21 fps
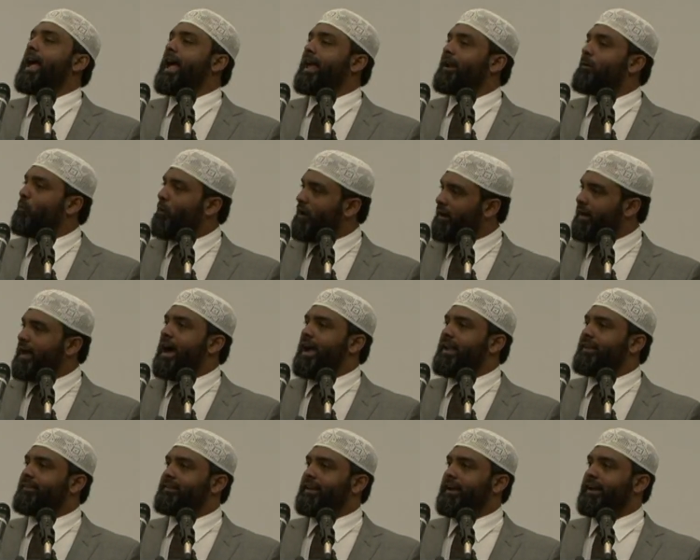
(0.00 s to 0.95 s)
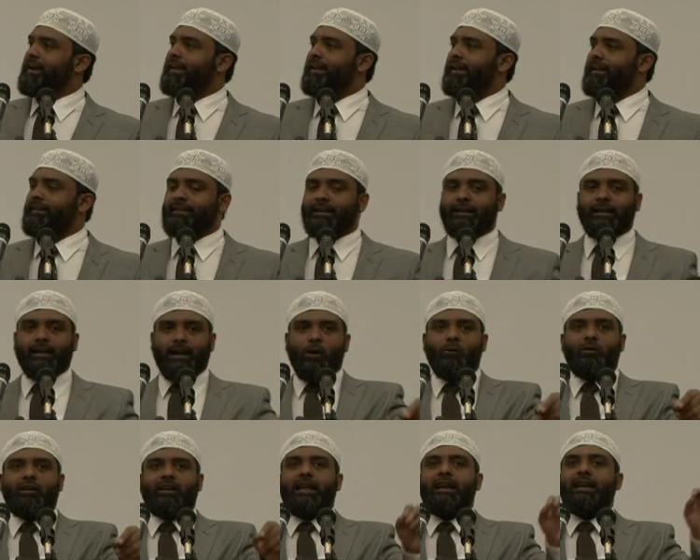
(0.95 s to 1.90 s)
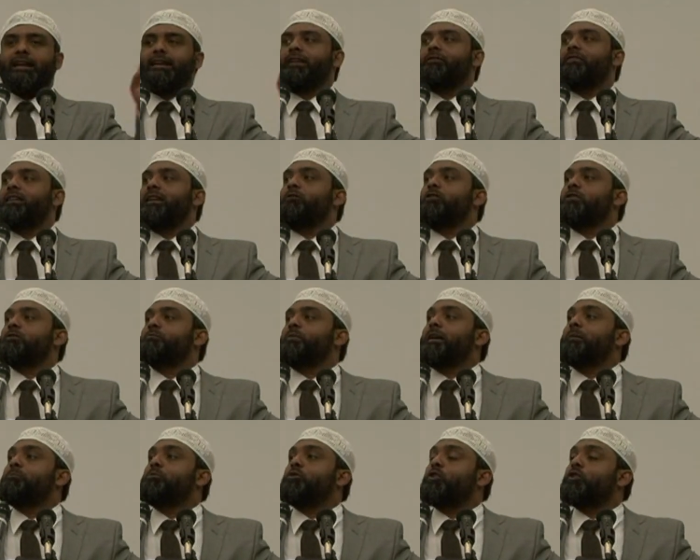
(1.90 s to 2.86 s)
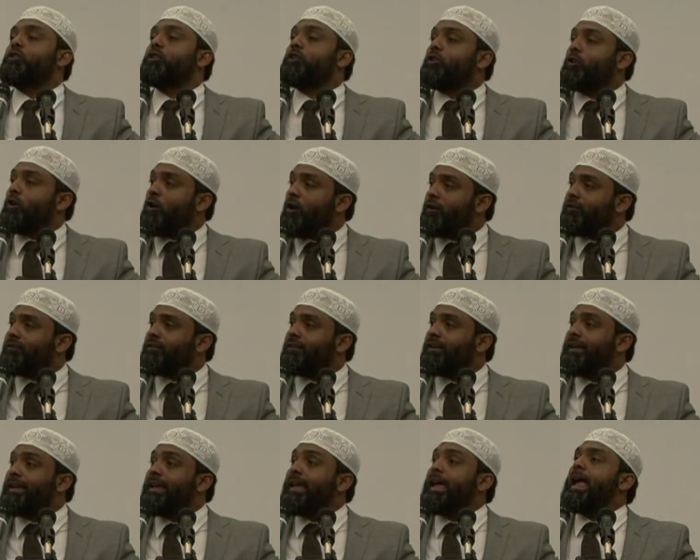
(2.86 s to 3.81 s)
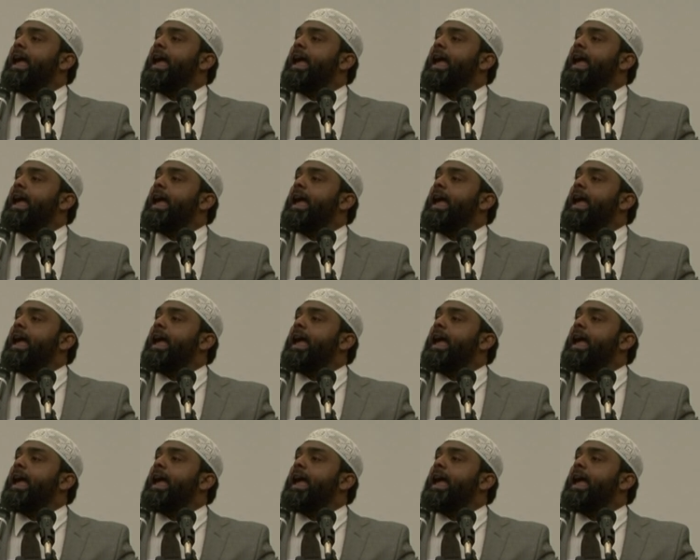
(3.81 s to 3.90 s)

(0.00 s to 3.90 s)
And what I said is the ground reality when he was being put on the cross.